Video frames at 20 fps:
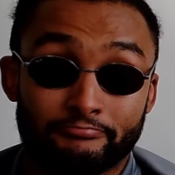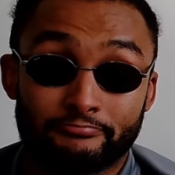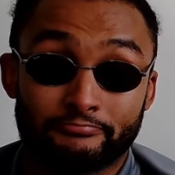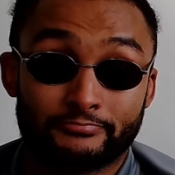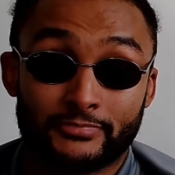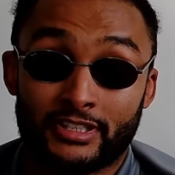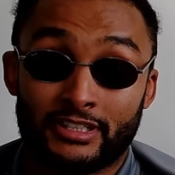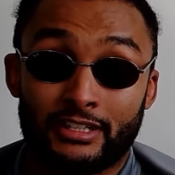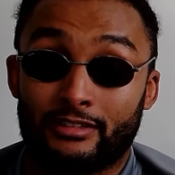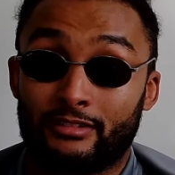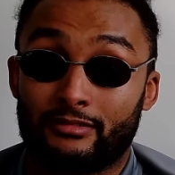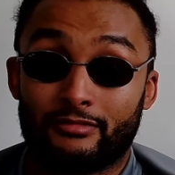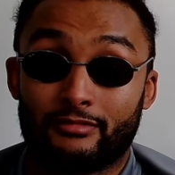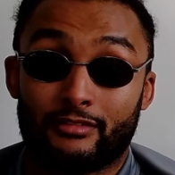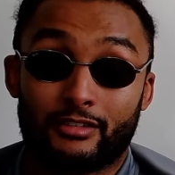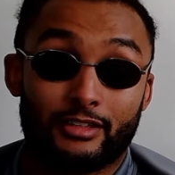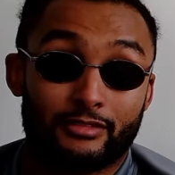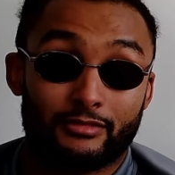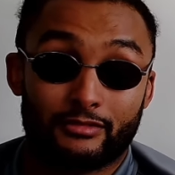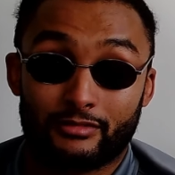And
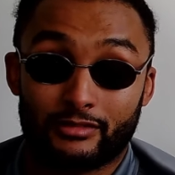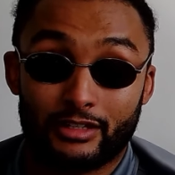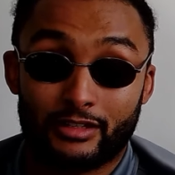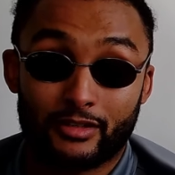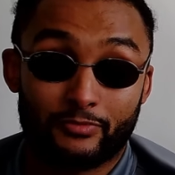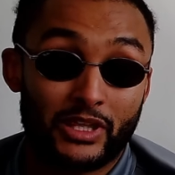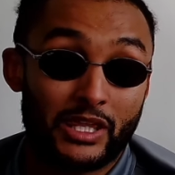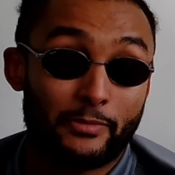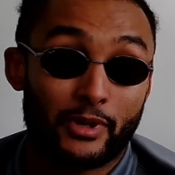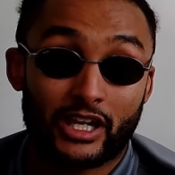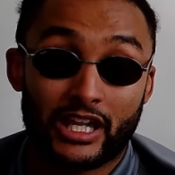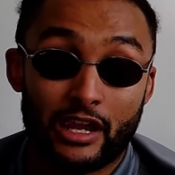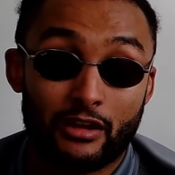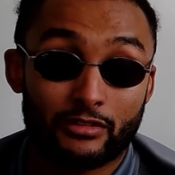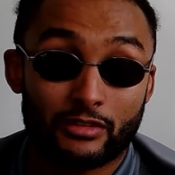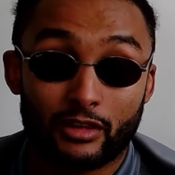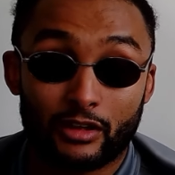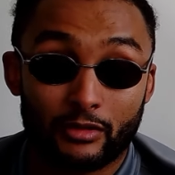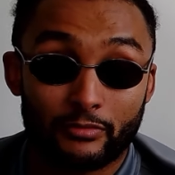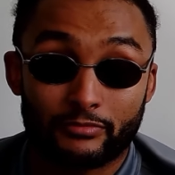right, he got beat by Carrot
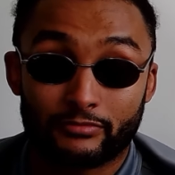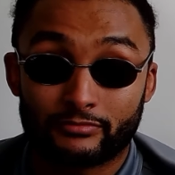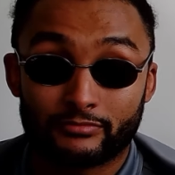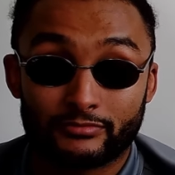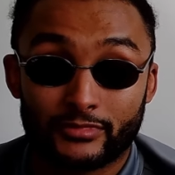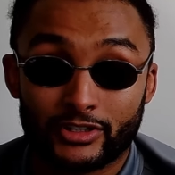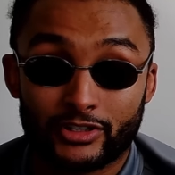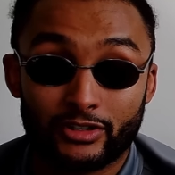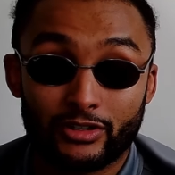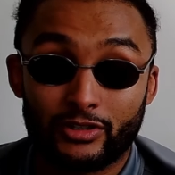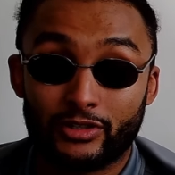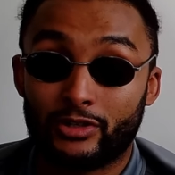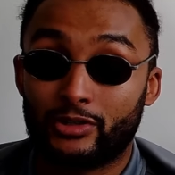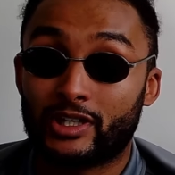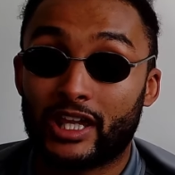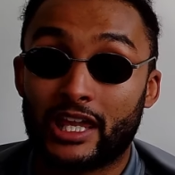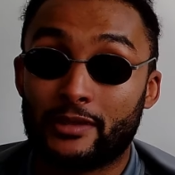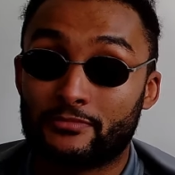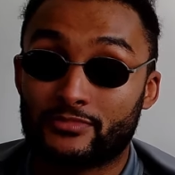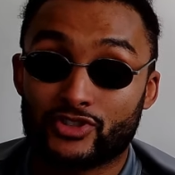Top. A dude who
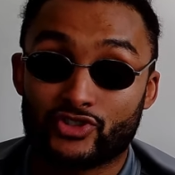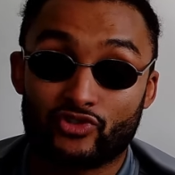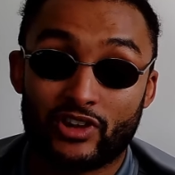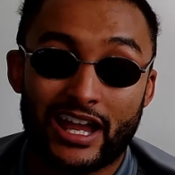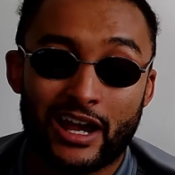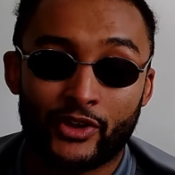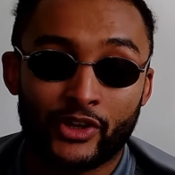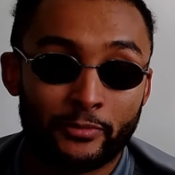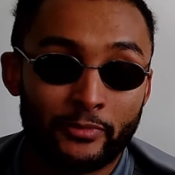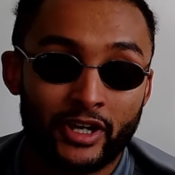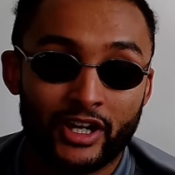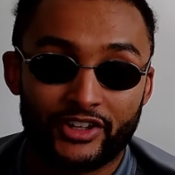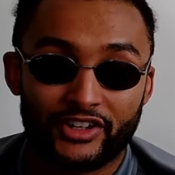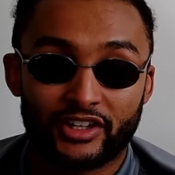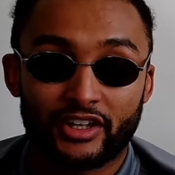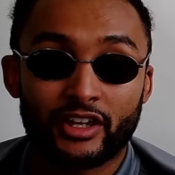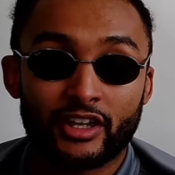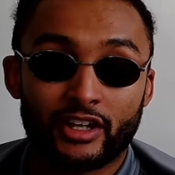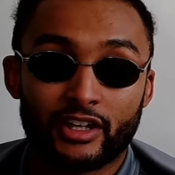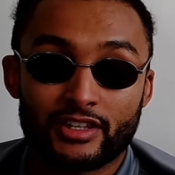came straight out of the mud
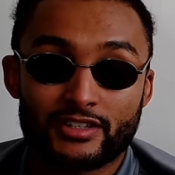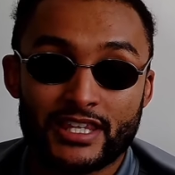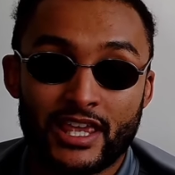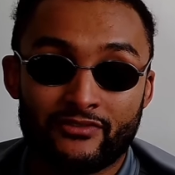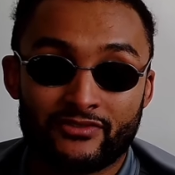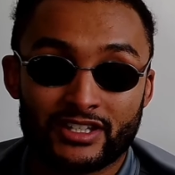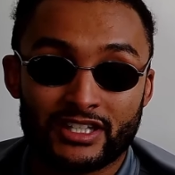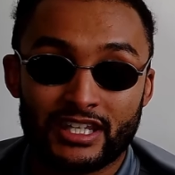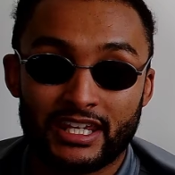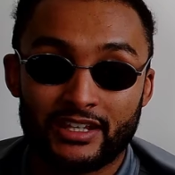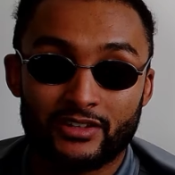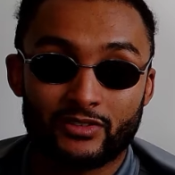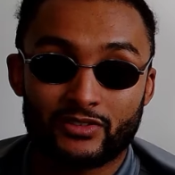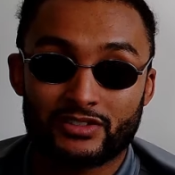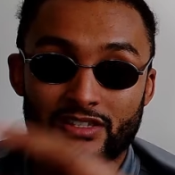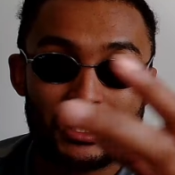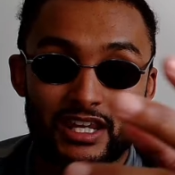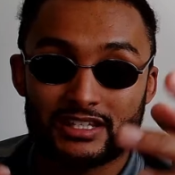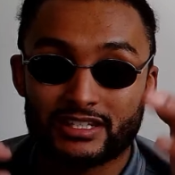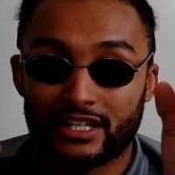at 17 or
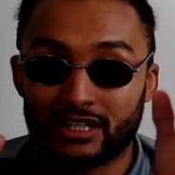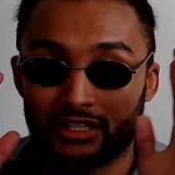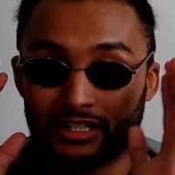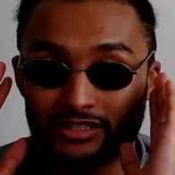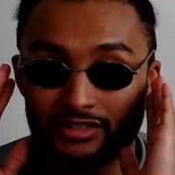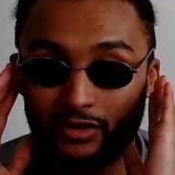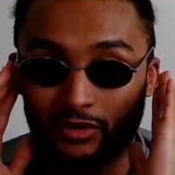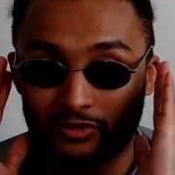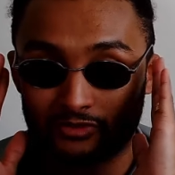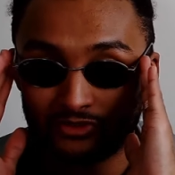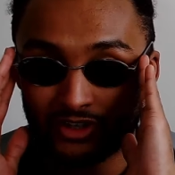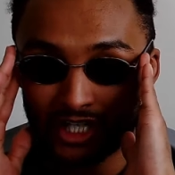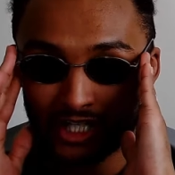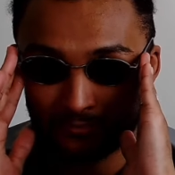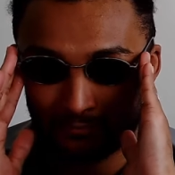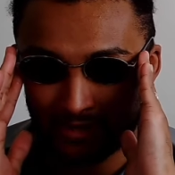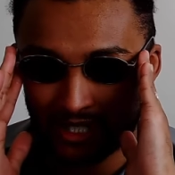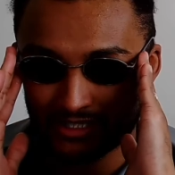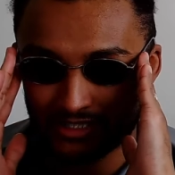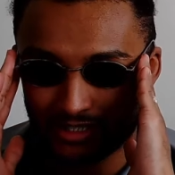16 years old fighting
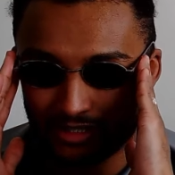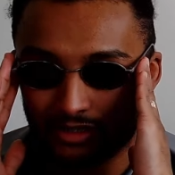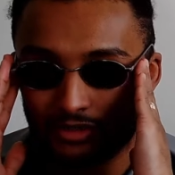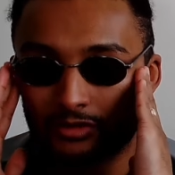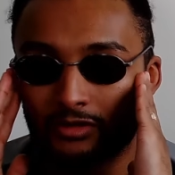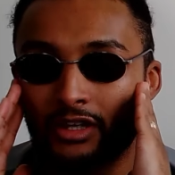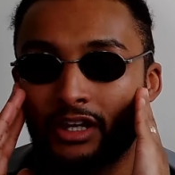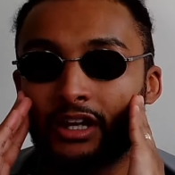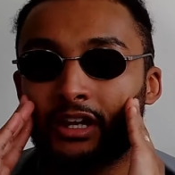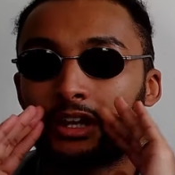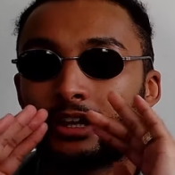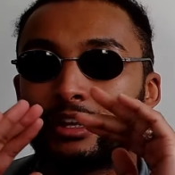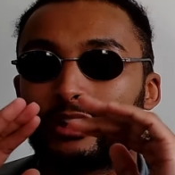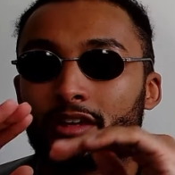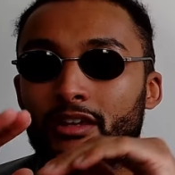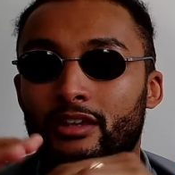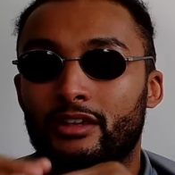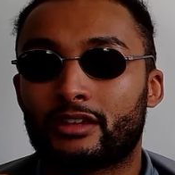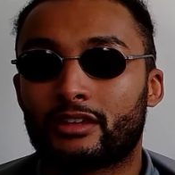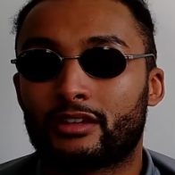in Mexico.
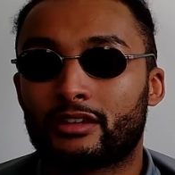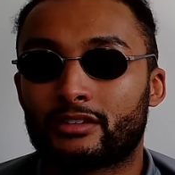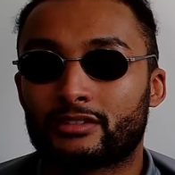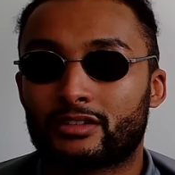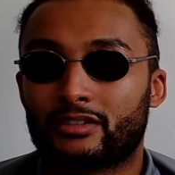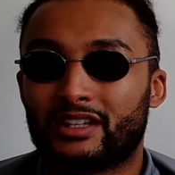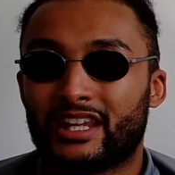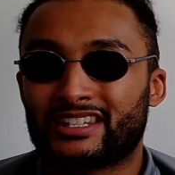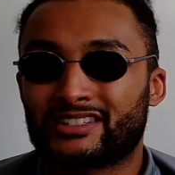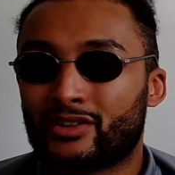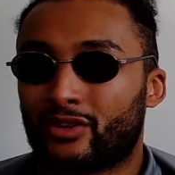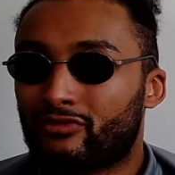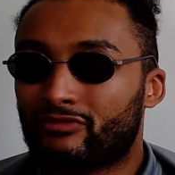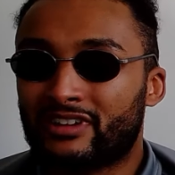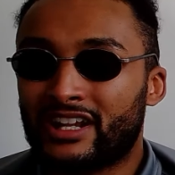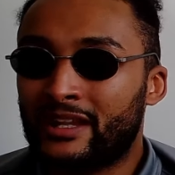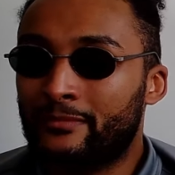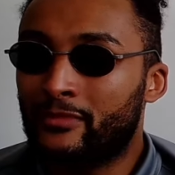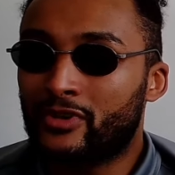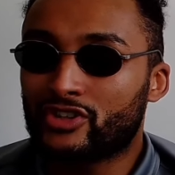So there's not
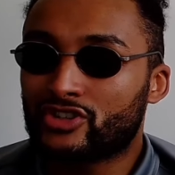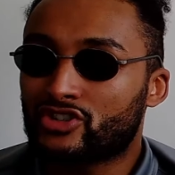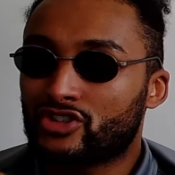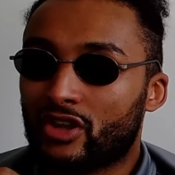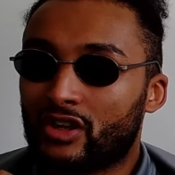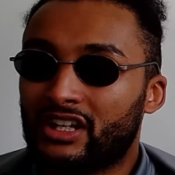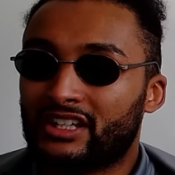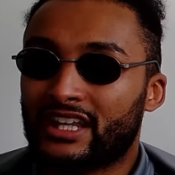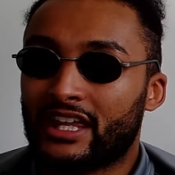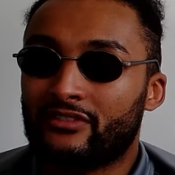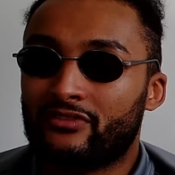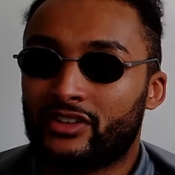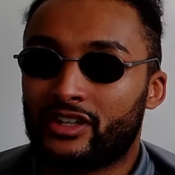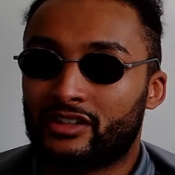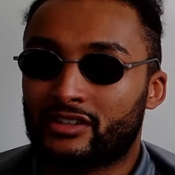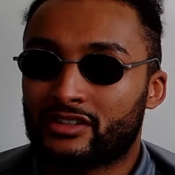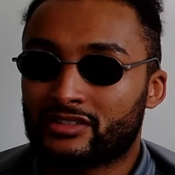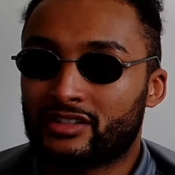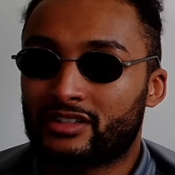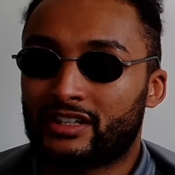really much solid
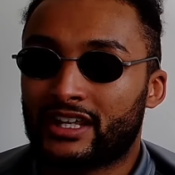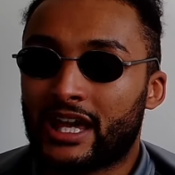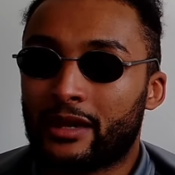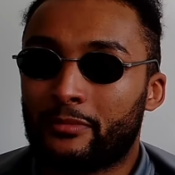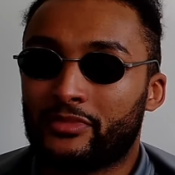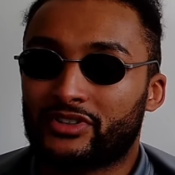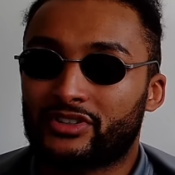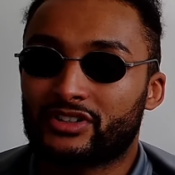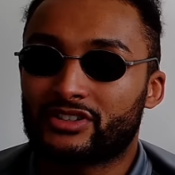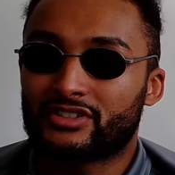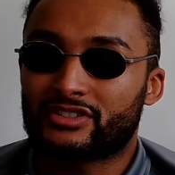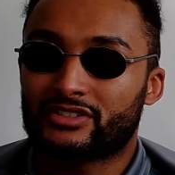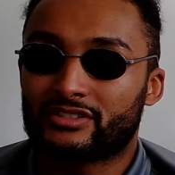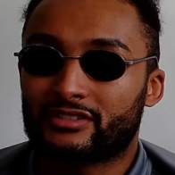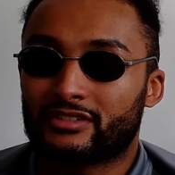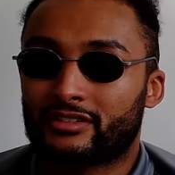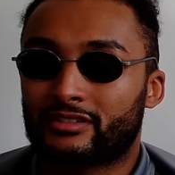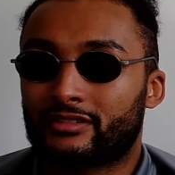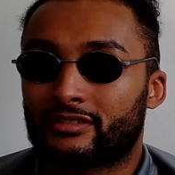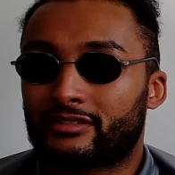evidence that the amateurs
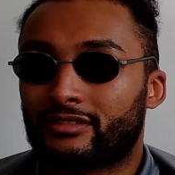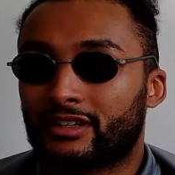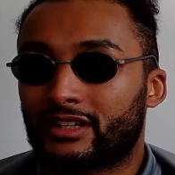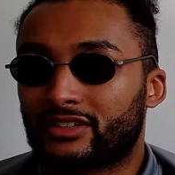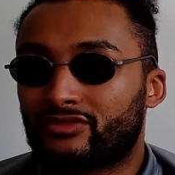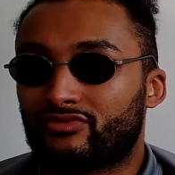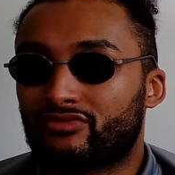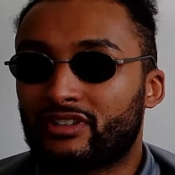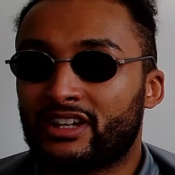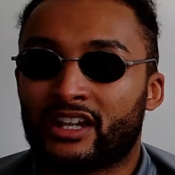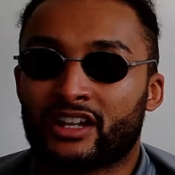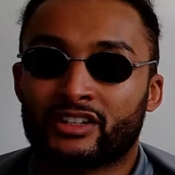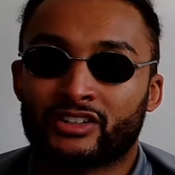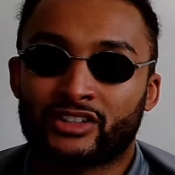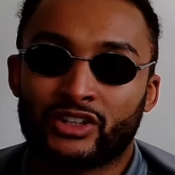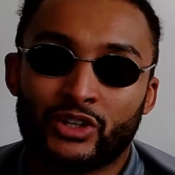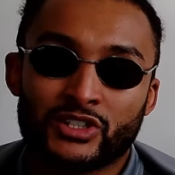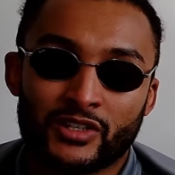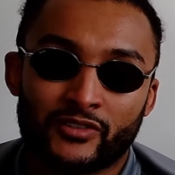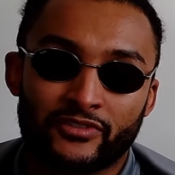is really going to
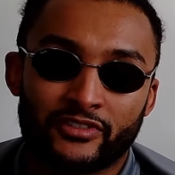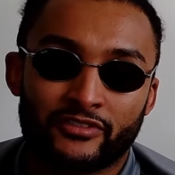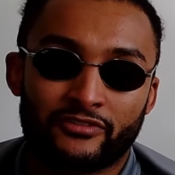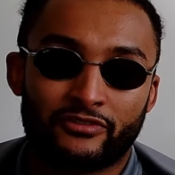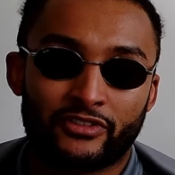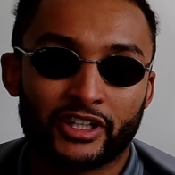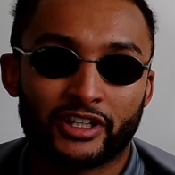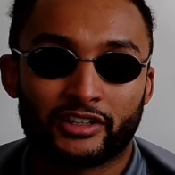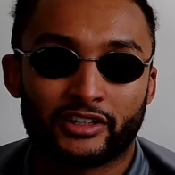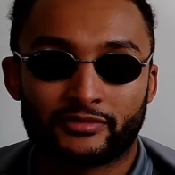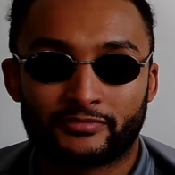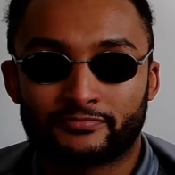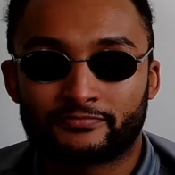do something for you.